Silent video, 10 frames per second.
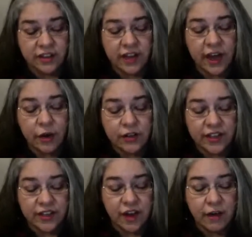
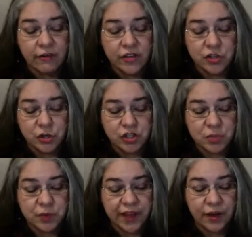carillon of the
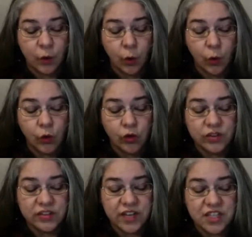church played
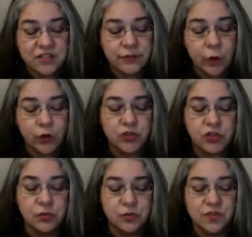old Dutch folk
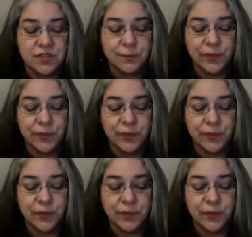tunes.